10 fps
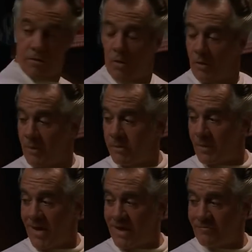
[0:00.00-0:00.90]
You go to
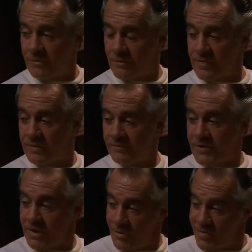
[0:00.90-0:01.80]
public bathrooms?
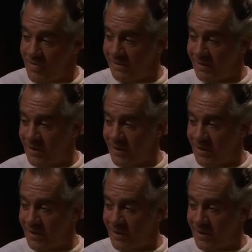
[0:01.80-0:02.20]
You stand